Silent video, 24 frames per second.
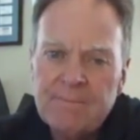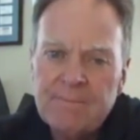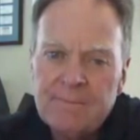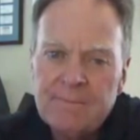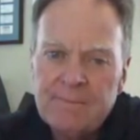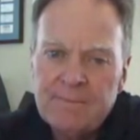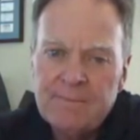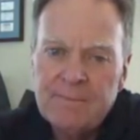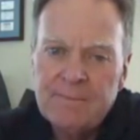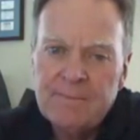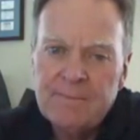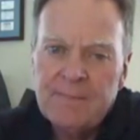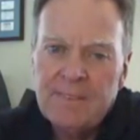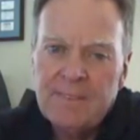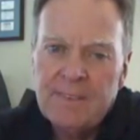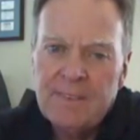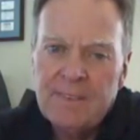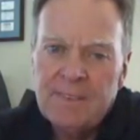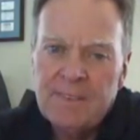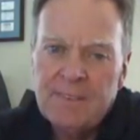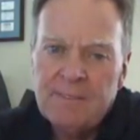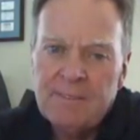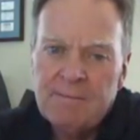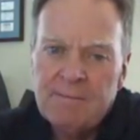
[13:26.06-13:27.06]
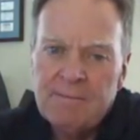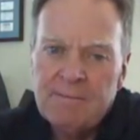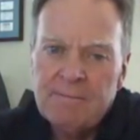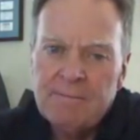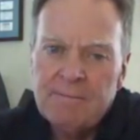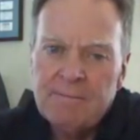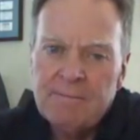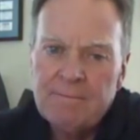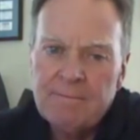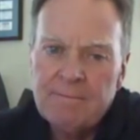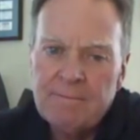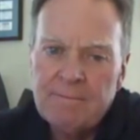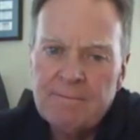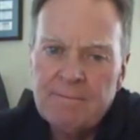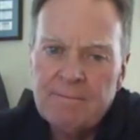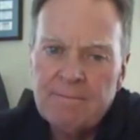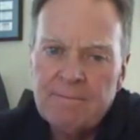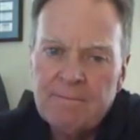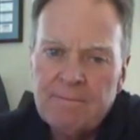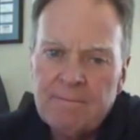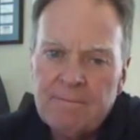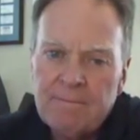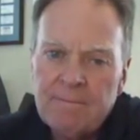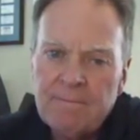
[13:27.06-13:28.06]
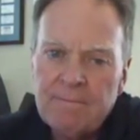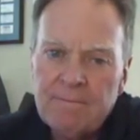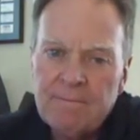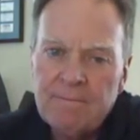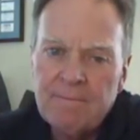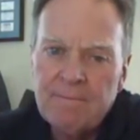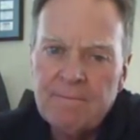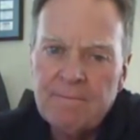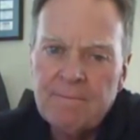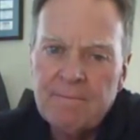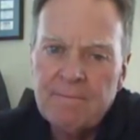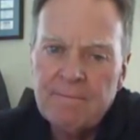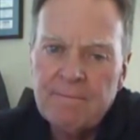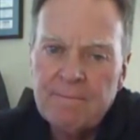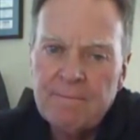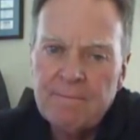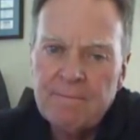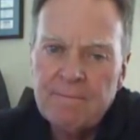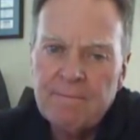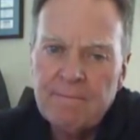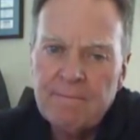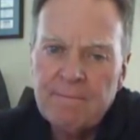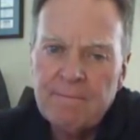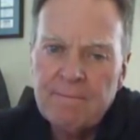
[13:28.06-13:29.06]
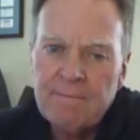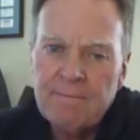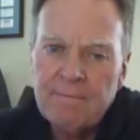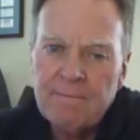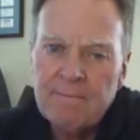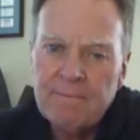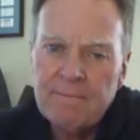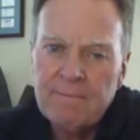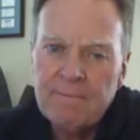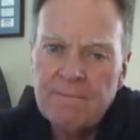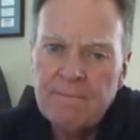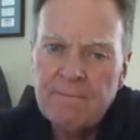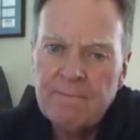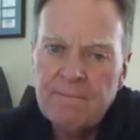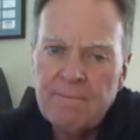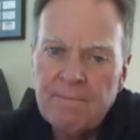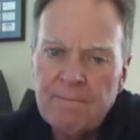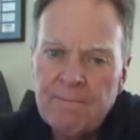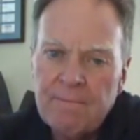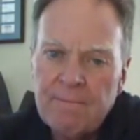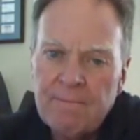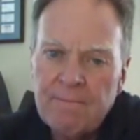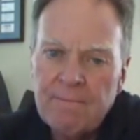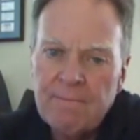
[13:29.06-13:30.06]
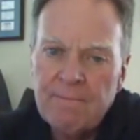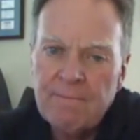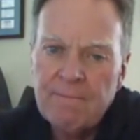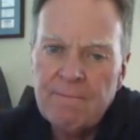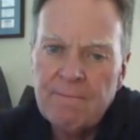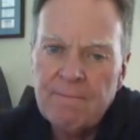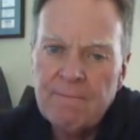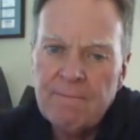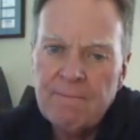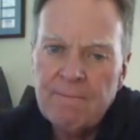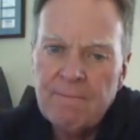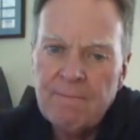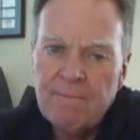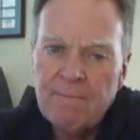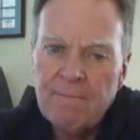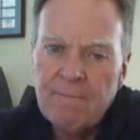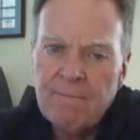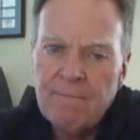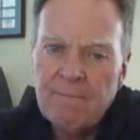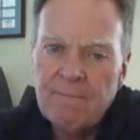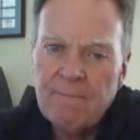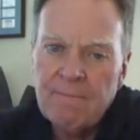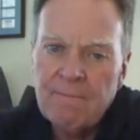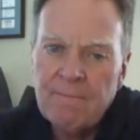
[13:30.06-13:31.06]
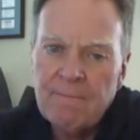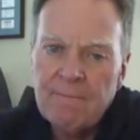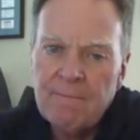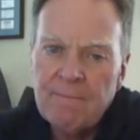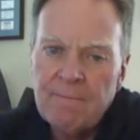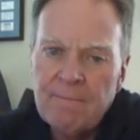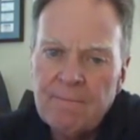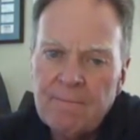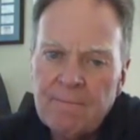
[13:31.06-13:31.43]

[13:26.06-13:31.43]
[no speech]